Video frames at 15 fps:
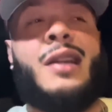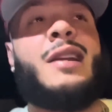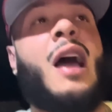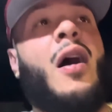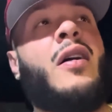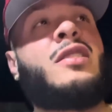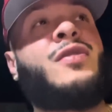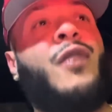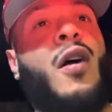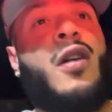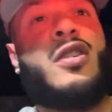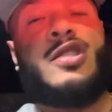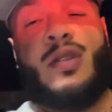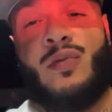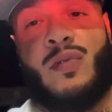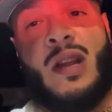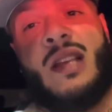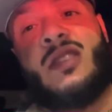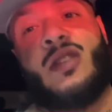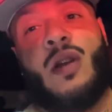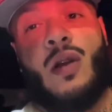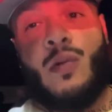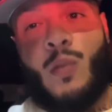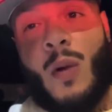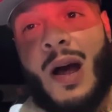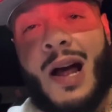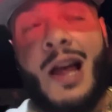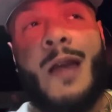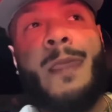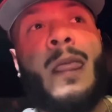Now, as far as the reason on
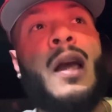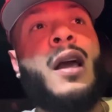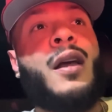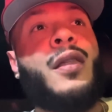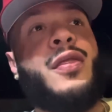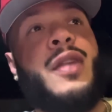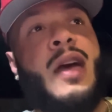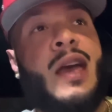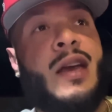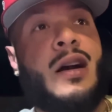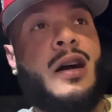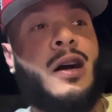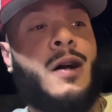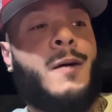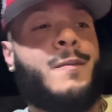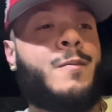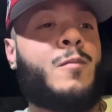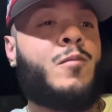why they are